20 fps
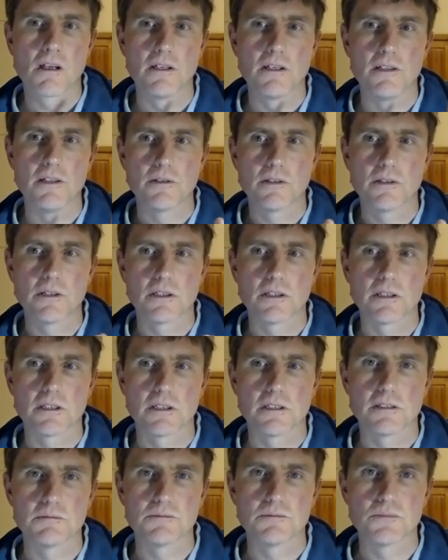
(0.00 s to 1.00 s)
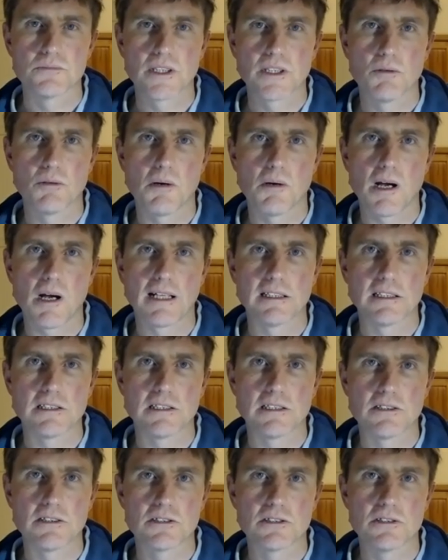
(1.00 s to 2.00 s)
you can bring your mind
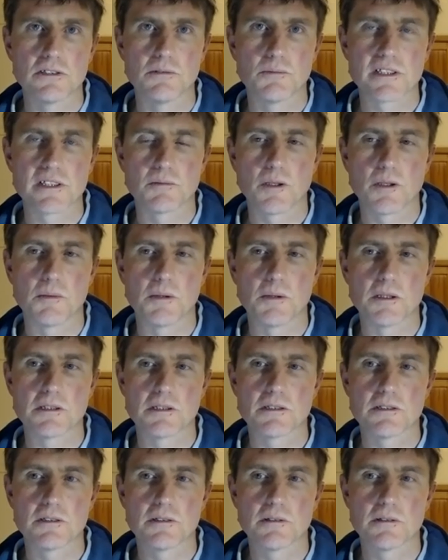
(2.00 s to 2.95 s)
into the present moment.